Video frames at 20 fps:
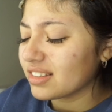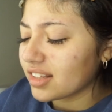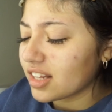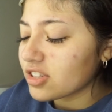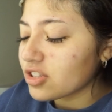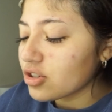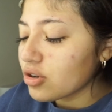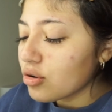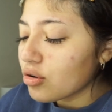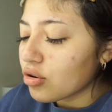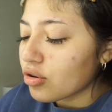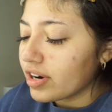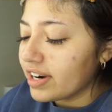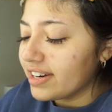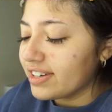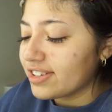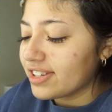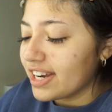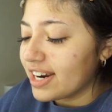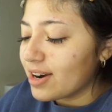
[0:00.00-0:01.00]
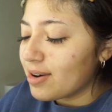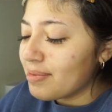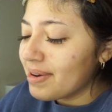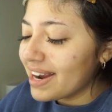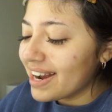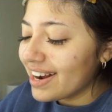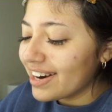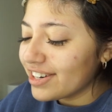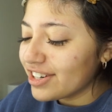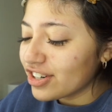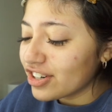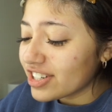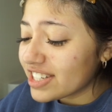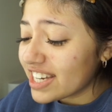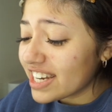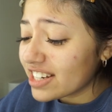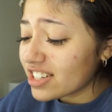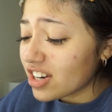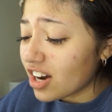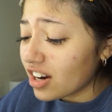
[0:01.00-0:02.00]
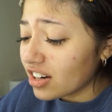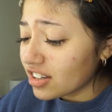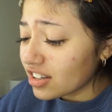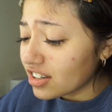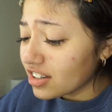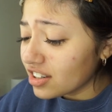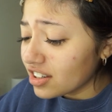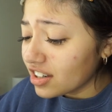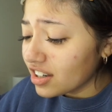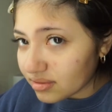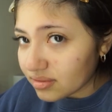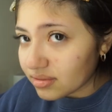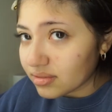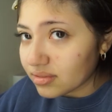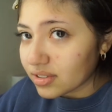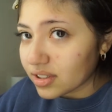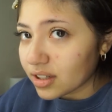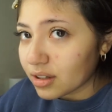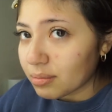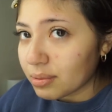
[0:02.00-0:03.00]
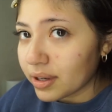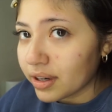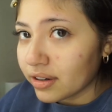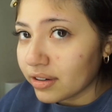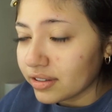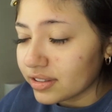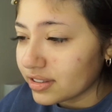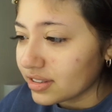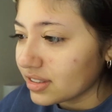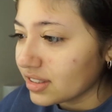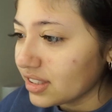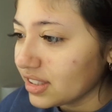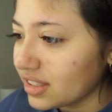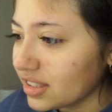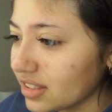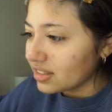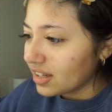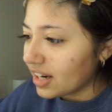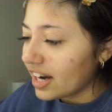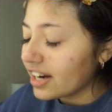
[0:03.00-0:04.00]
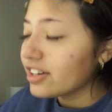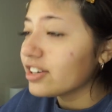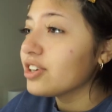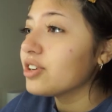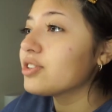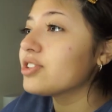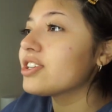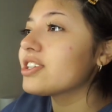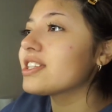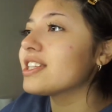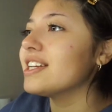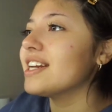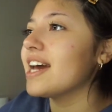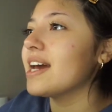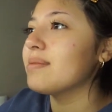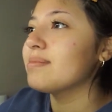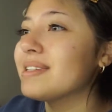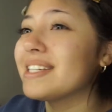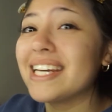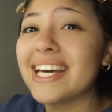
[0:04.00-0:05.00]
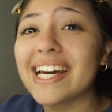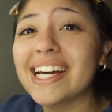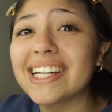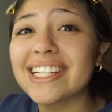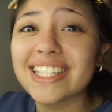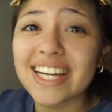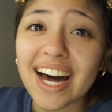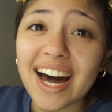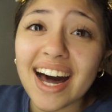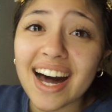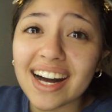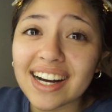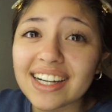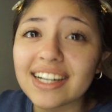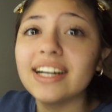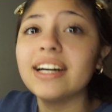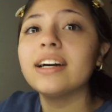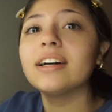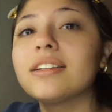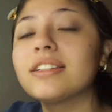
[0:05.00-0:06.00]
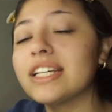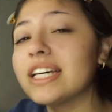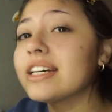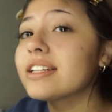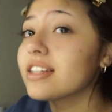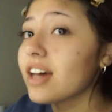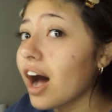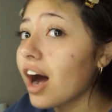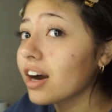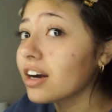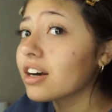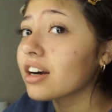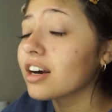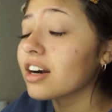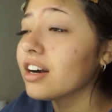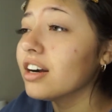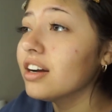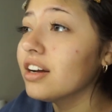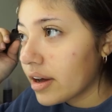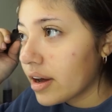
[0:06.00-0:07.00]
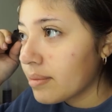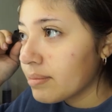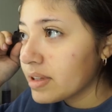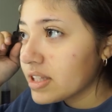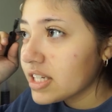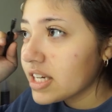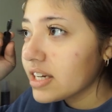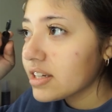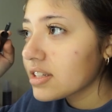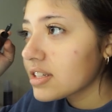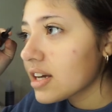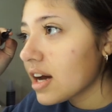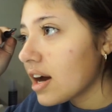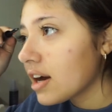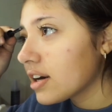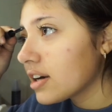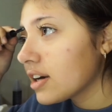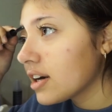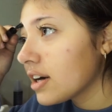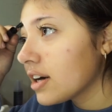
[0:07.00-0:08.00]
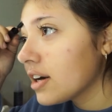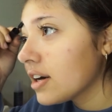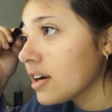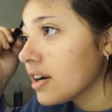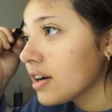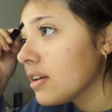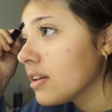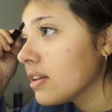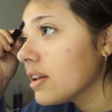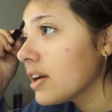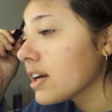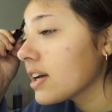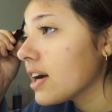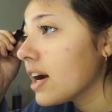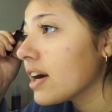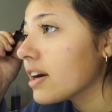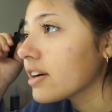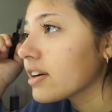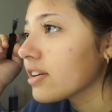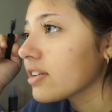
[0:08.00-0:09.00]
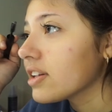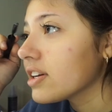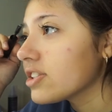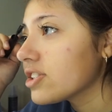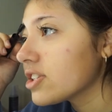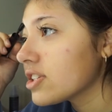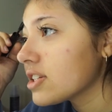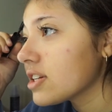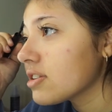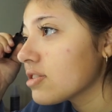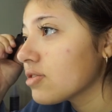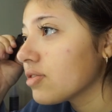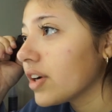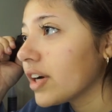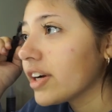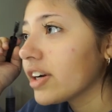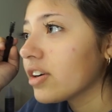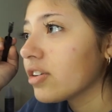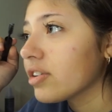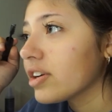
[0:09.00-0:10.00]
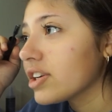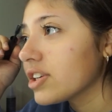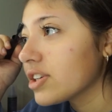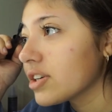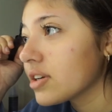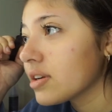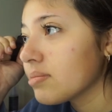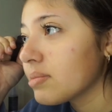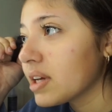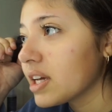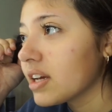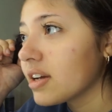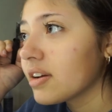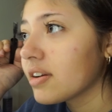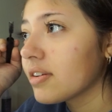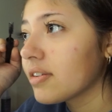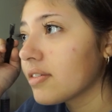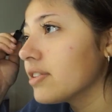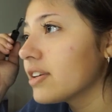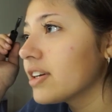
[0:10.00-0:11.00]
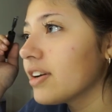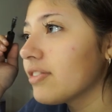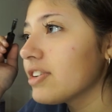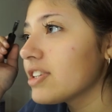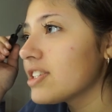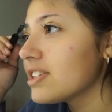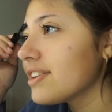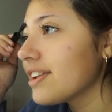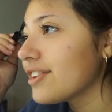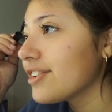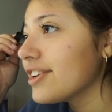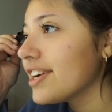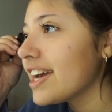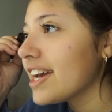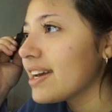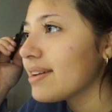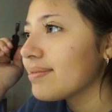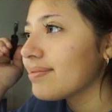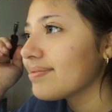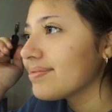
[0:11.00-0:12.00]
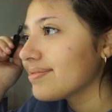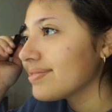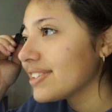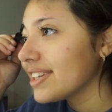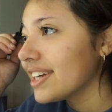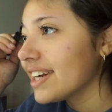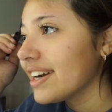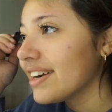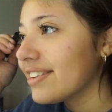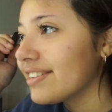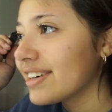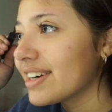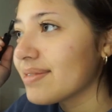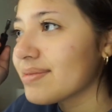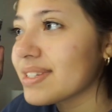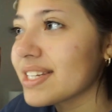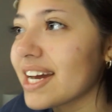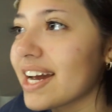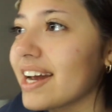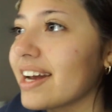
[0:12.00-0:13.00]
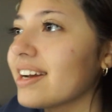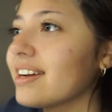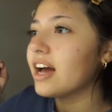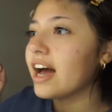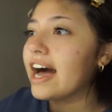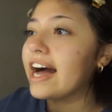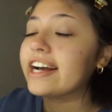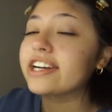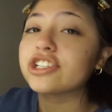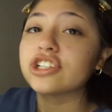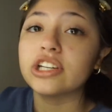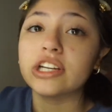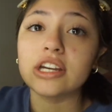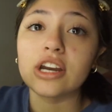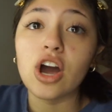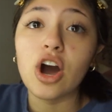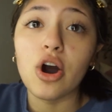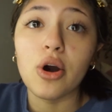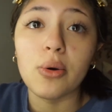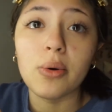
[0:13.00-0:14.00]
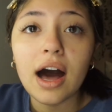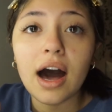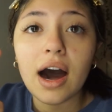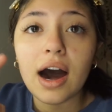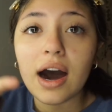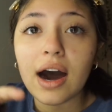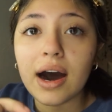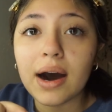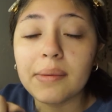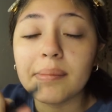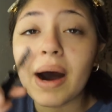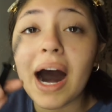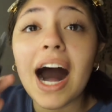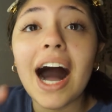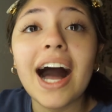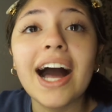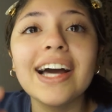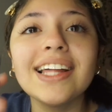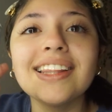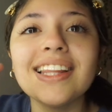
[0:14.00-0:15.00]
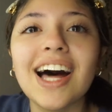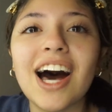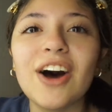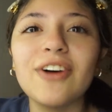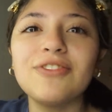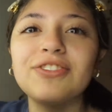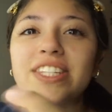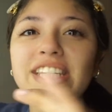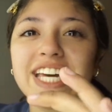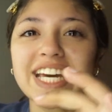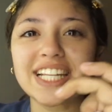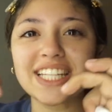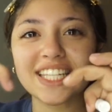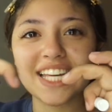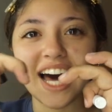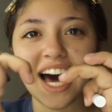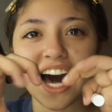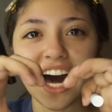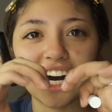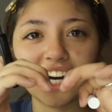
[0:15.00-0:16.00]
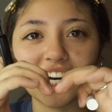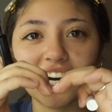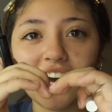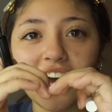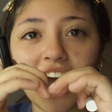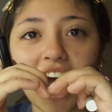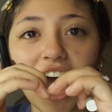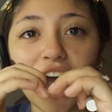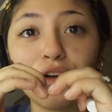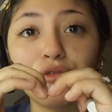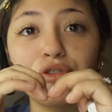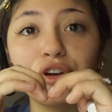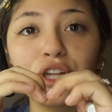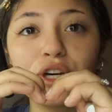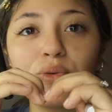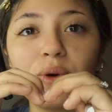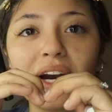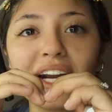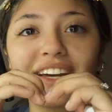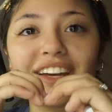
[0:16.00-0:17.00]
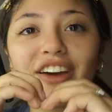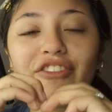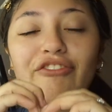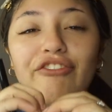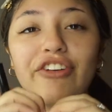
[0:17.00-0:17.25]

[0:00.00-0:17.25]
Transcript: That's so cringe. Like, oh my god, you're a TikToker? Like apparently, I don't know, just the name TikTok, TikToker. I'm a TikToker. Like, I don't know, that just sounds very cringe to me. Give us another name. You know what I'm saying? Actually, no. Um, I love TikTok. I really want to get